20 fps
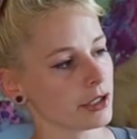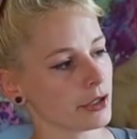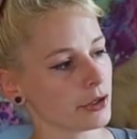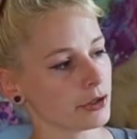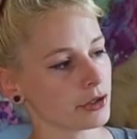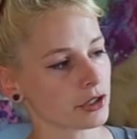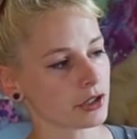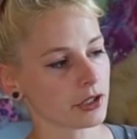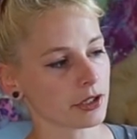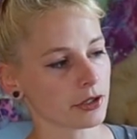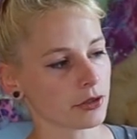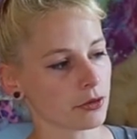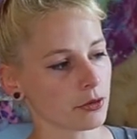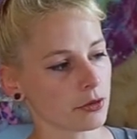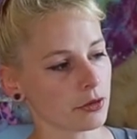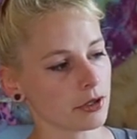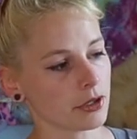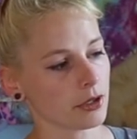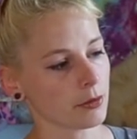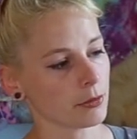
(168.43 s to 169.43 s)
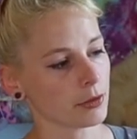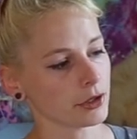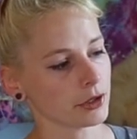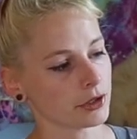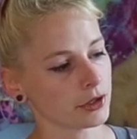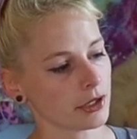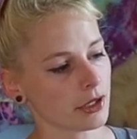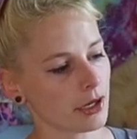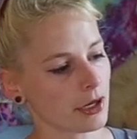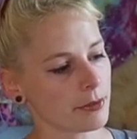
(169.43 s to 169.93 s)
Just click through the
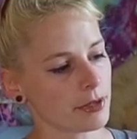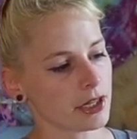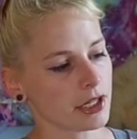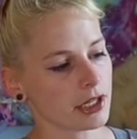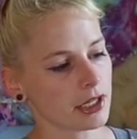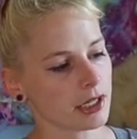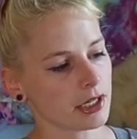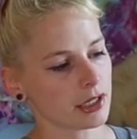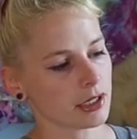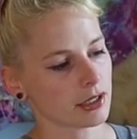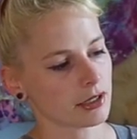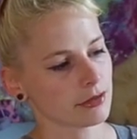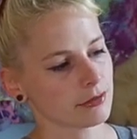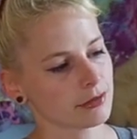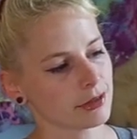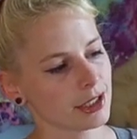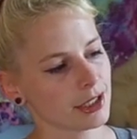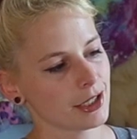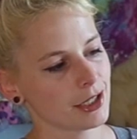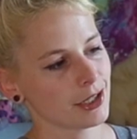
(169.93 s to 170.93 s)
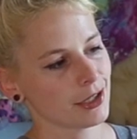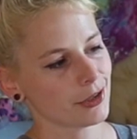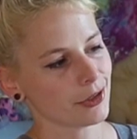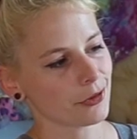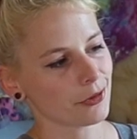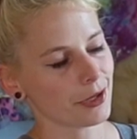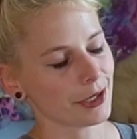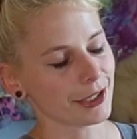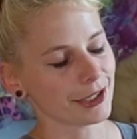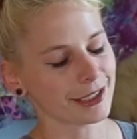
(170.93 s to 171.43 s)
numbers, the
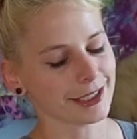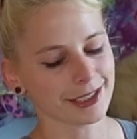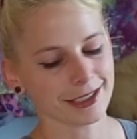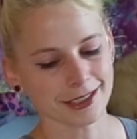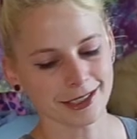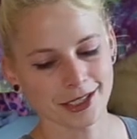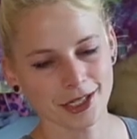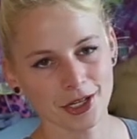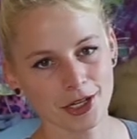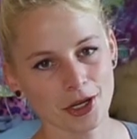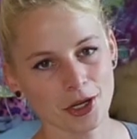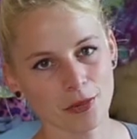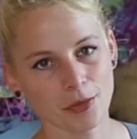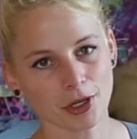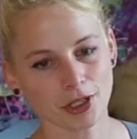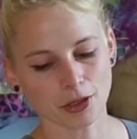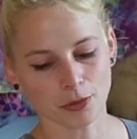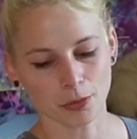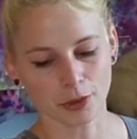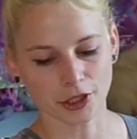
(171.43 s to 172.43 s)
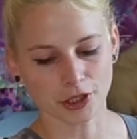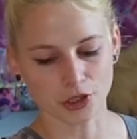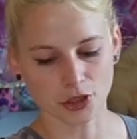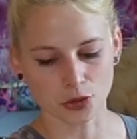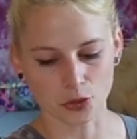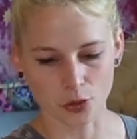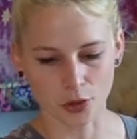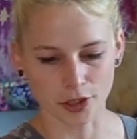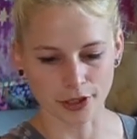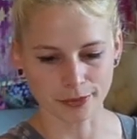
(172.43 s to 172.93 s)
little LEDs, pick the brightness
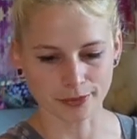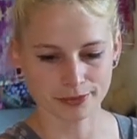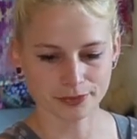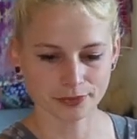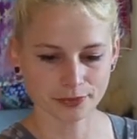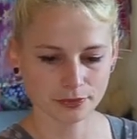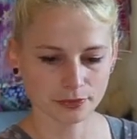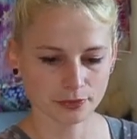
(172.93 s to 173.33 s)
you want.